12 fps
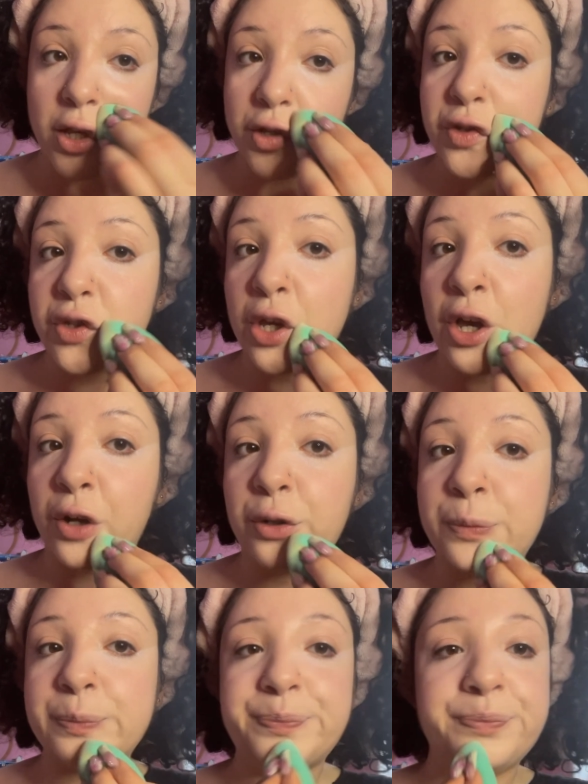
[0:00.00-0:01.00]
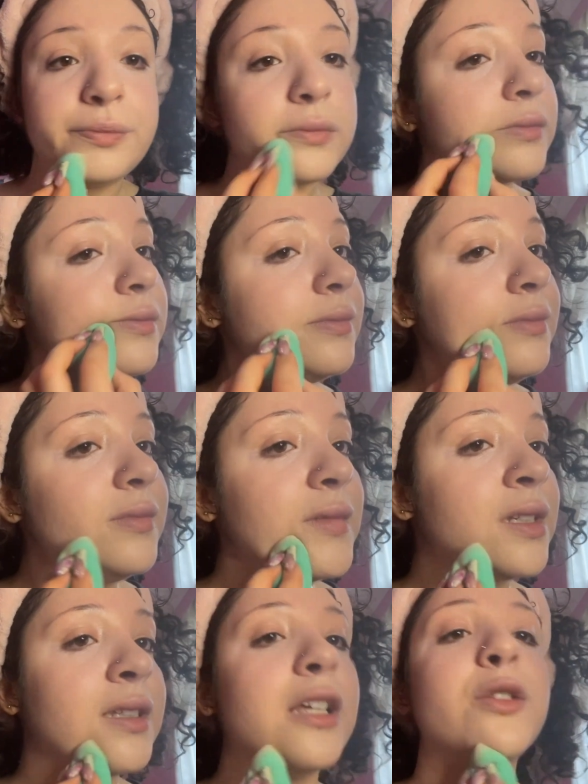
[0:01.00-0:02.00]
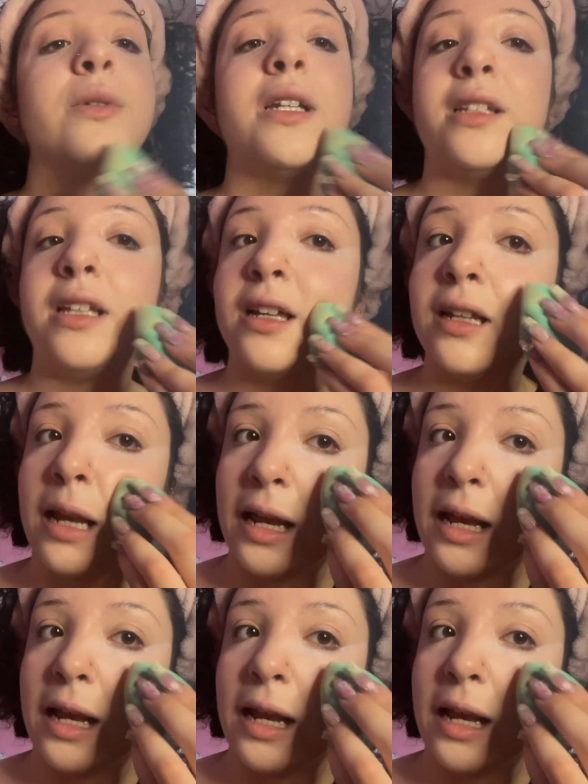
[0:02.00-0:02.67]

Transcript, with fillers: So that's what I did.